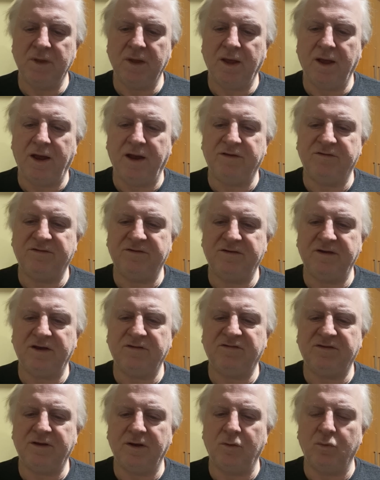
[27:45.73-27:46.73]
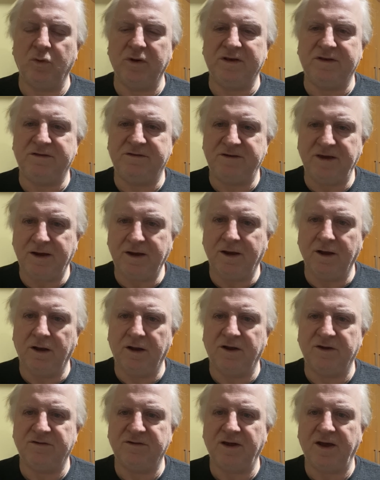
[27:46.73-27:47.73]
it's just
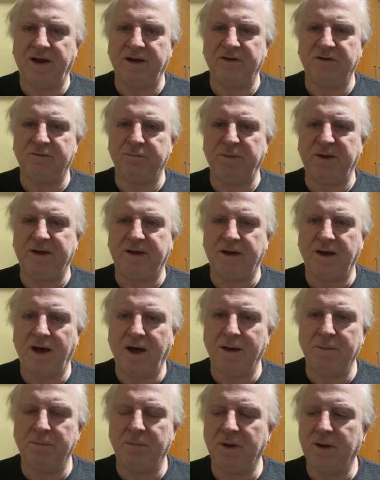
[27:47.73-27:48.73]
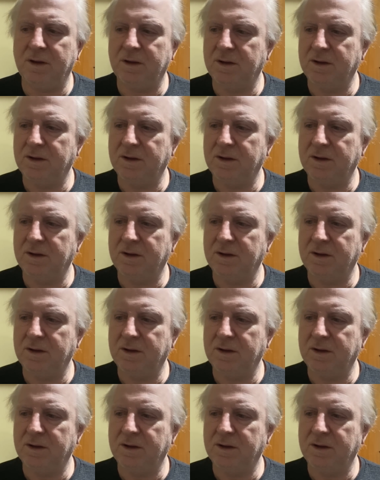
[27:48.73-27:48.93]
ridiculous. It has become